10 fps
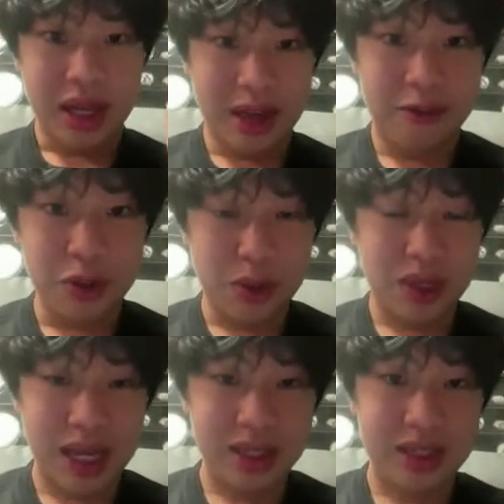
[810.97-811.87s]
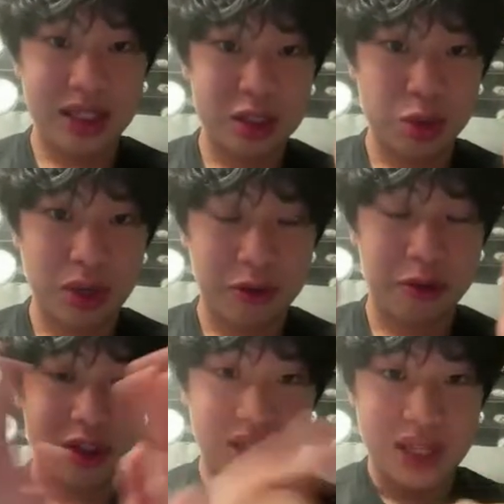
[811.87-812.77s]
If you get this 12
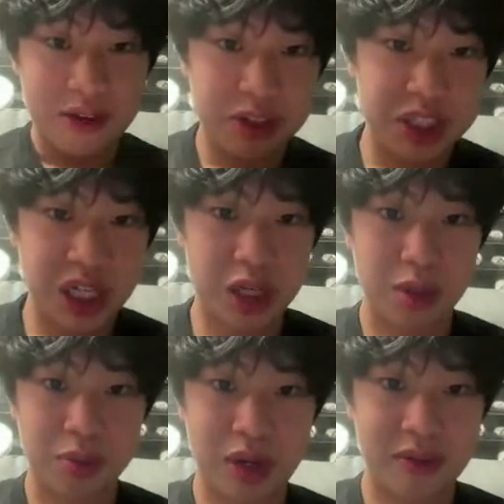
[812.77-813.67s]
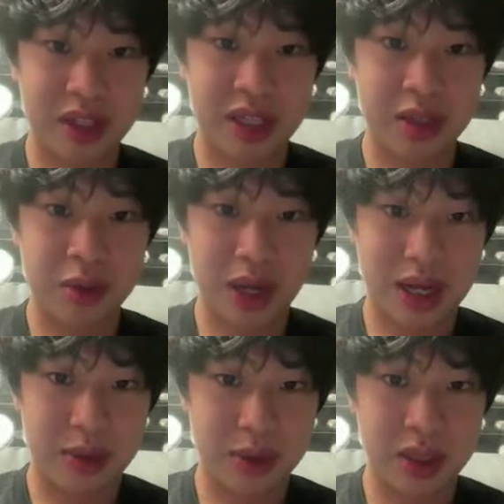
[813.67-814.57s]
words, never share your private key to
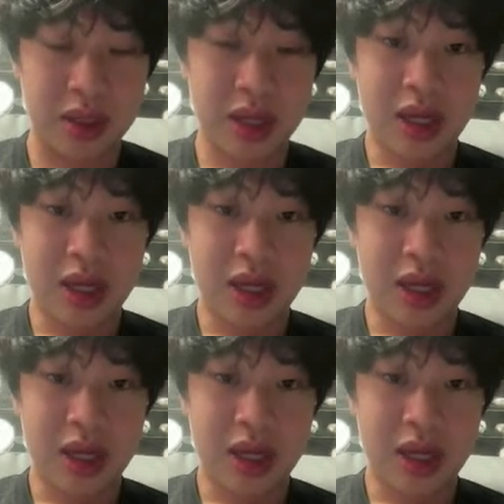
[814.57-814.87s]
anyone.